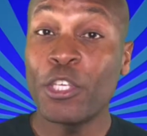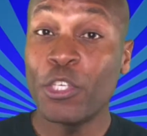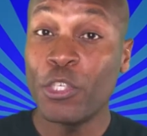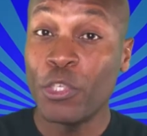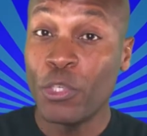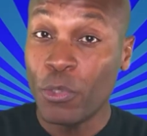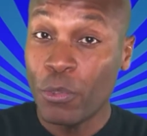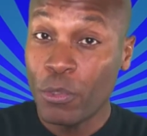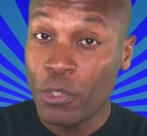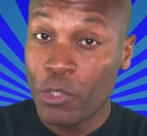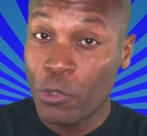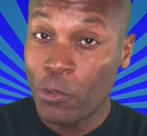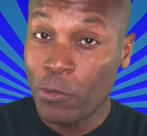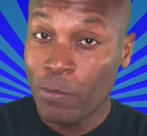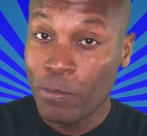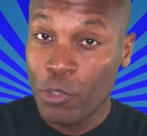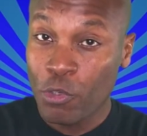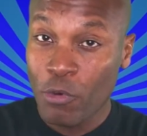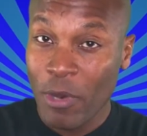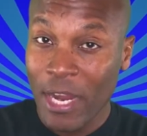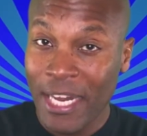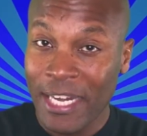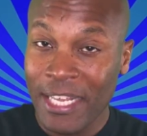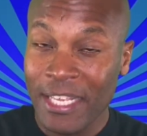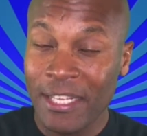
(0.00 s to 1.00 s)
YouTube
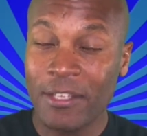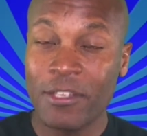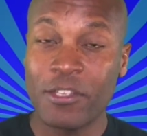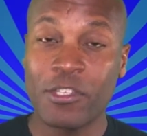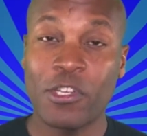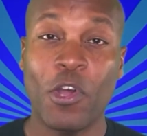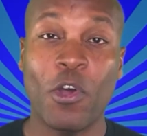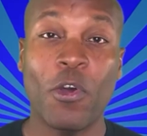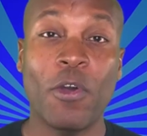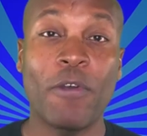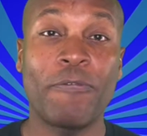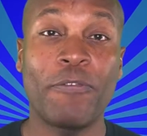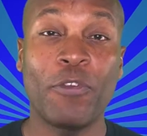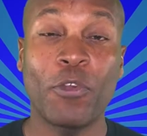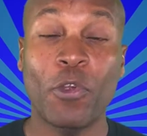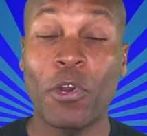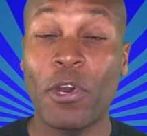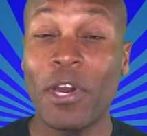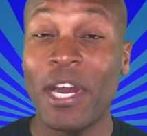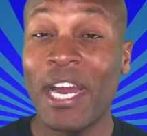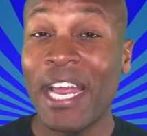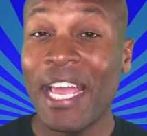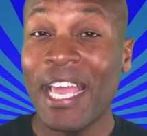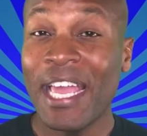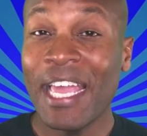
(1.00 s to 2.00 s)
training. So if
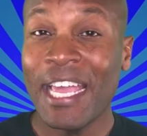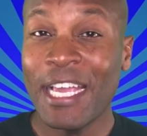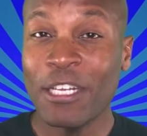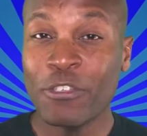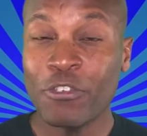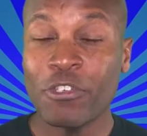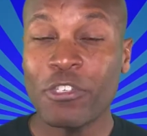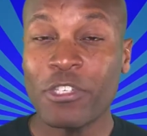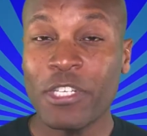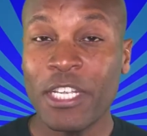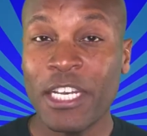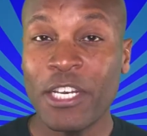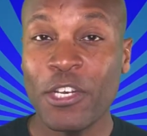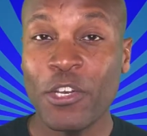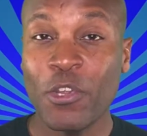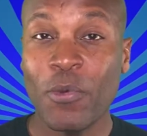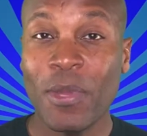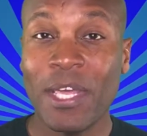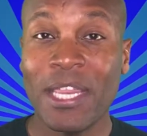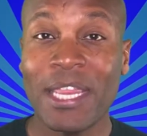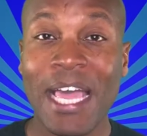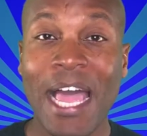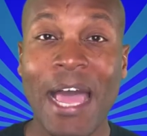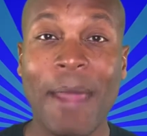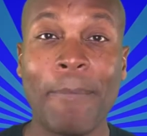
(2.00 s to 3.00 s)
you're interested in
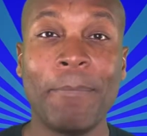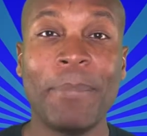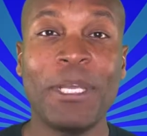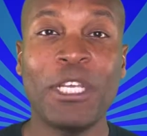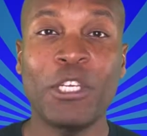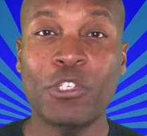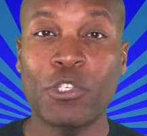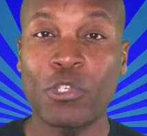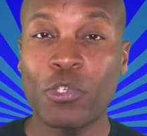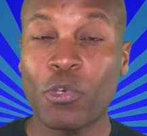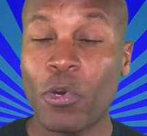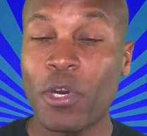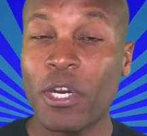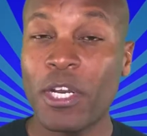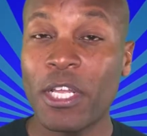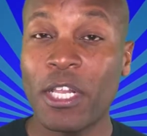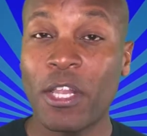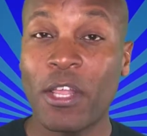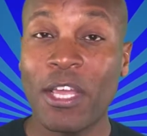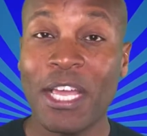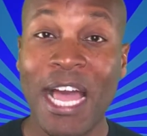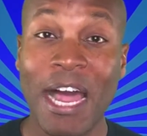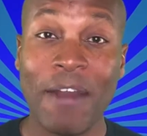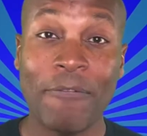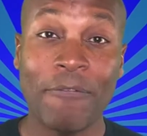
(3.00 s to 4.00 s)
doing that, be sure to
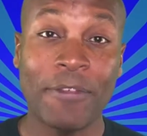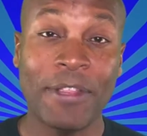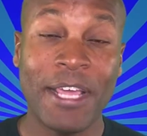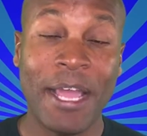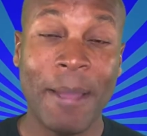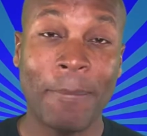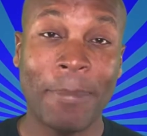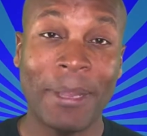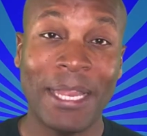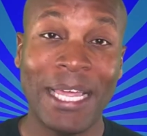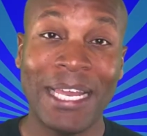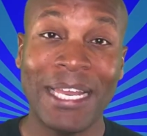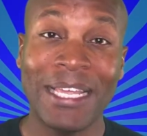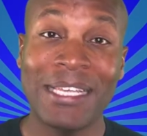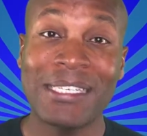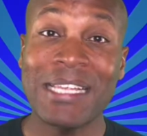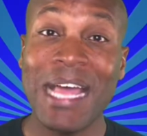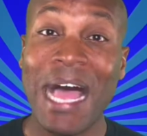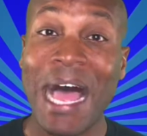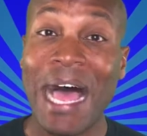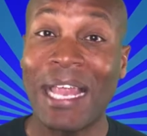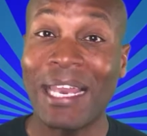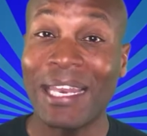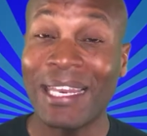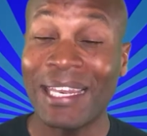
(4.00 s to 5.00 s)
look out for that playlist.
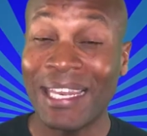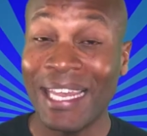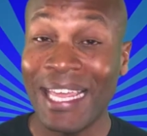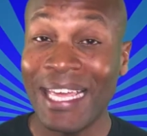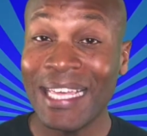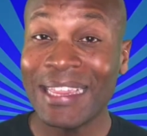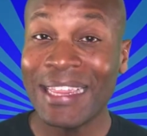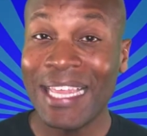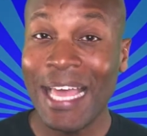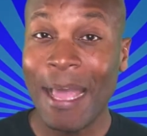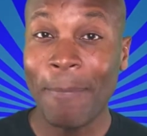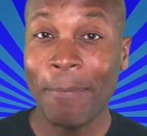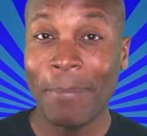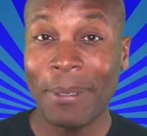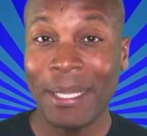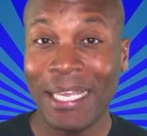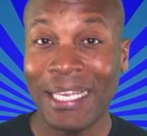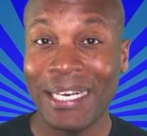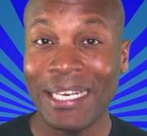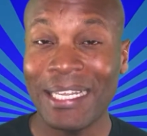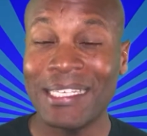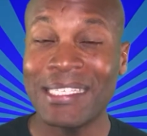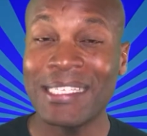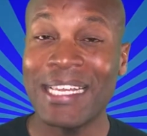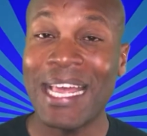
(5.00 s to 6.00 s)
I'll link that
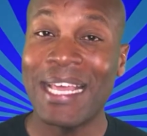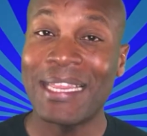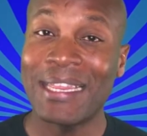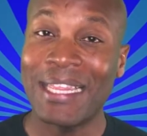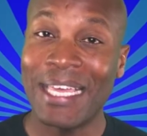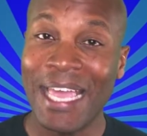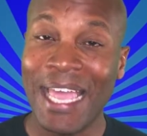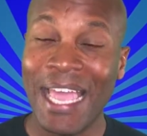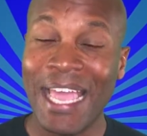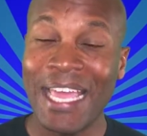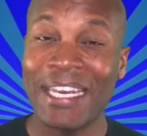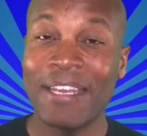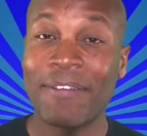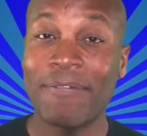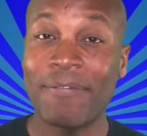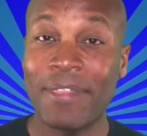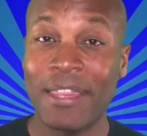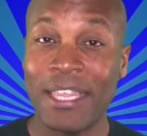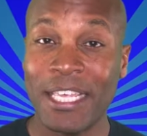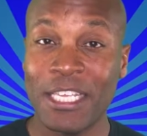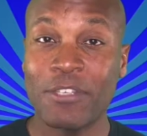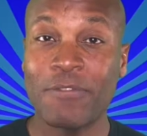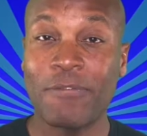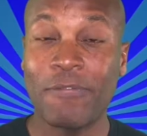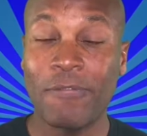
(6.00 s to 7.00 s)
playlist at the end of
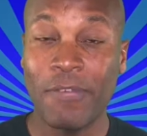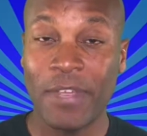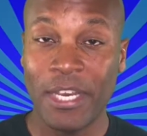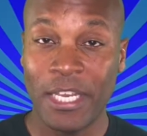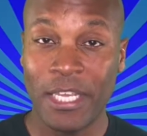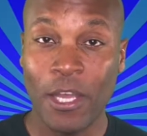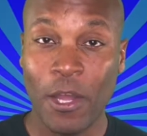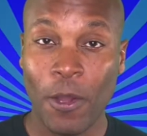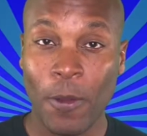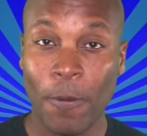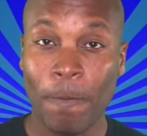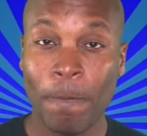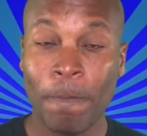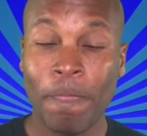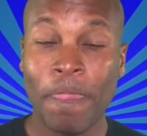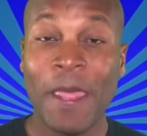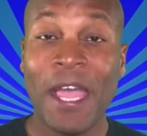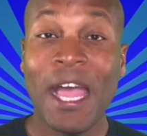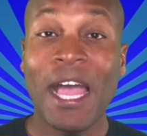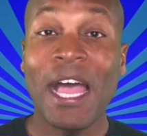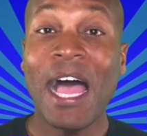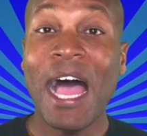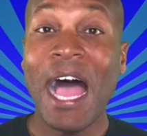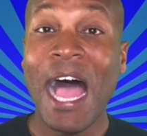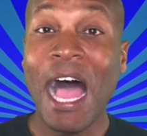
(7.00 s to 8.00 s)
this video.
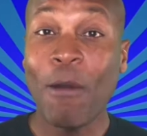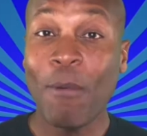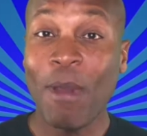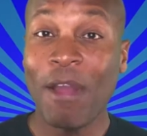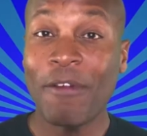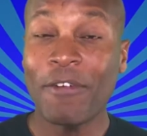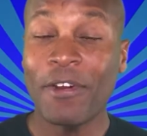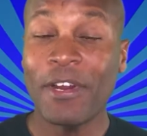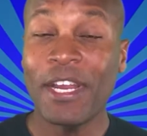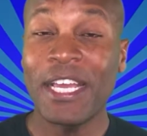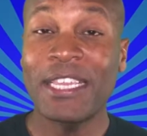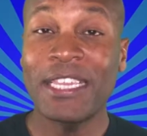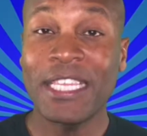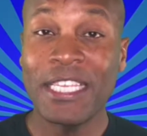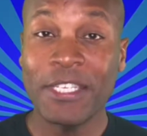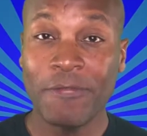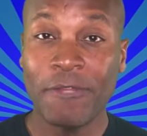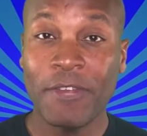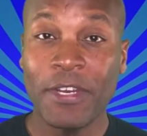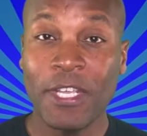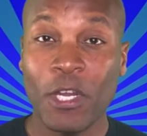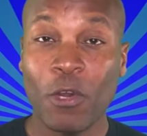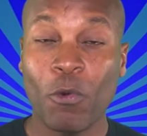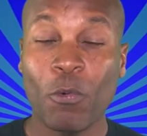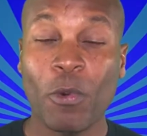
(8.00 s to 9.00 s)
However, in this
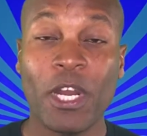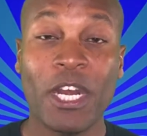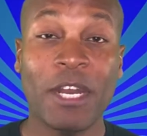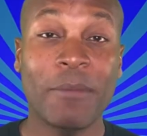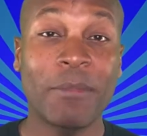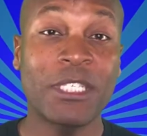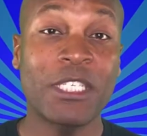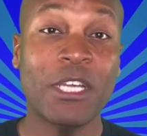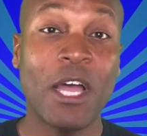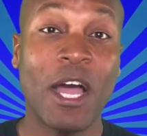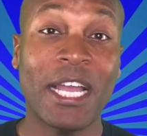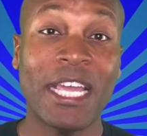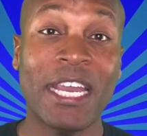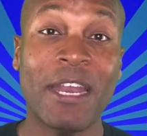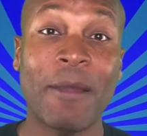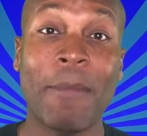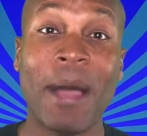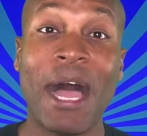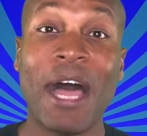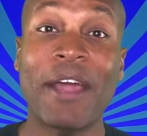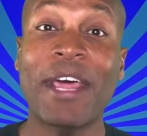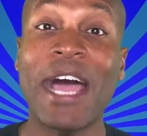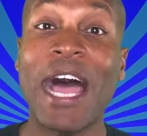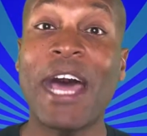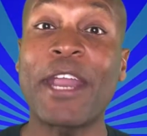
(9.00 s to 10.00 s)
video, we're going to be talking
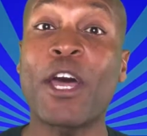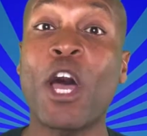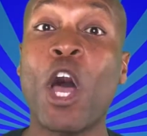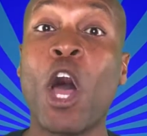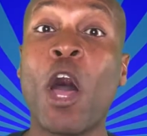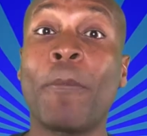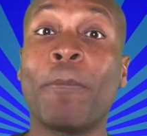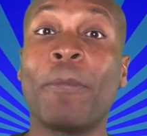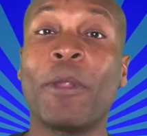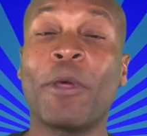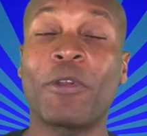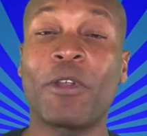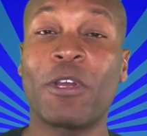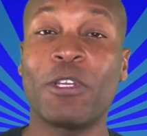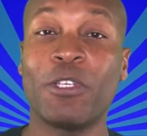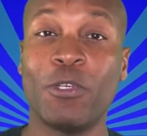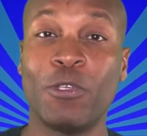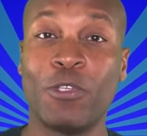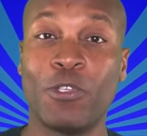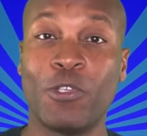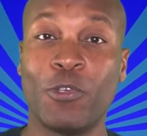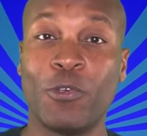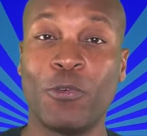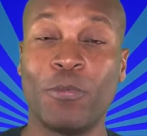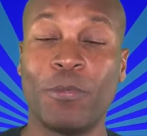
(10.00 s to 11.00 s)
about how to upload on
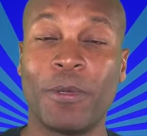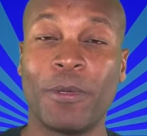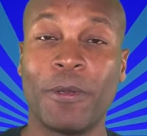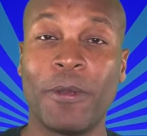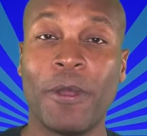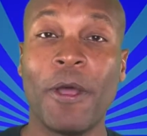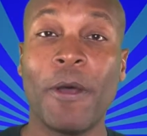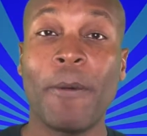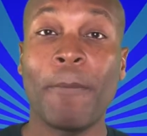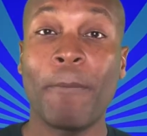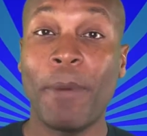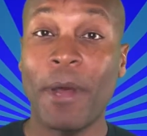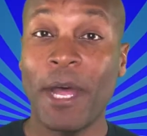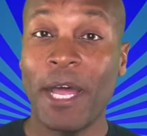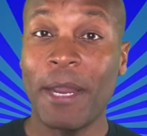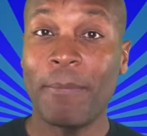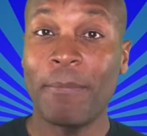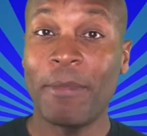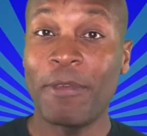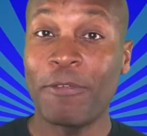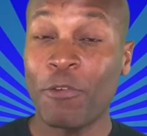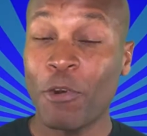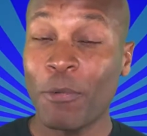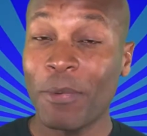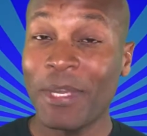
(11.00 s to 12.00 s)
YouTube. But
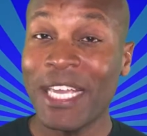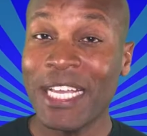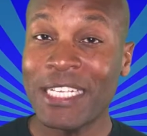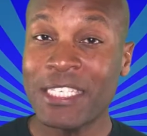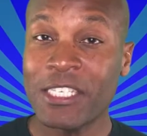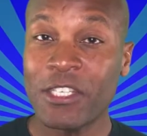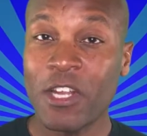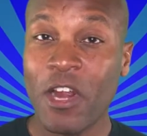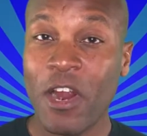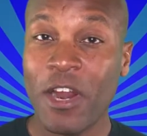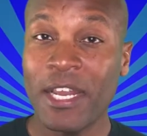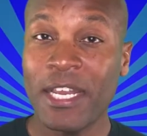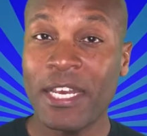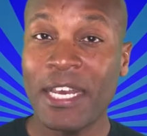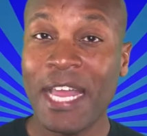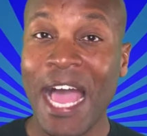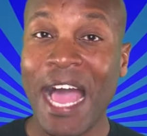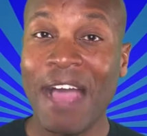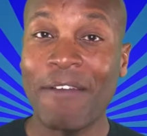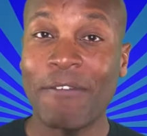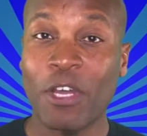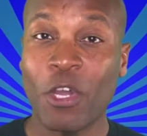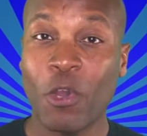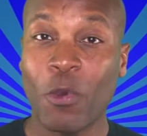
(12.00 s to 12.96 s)
before we get started, I have a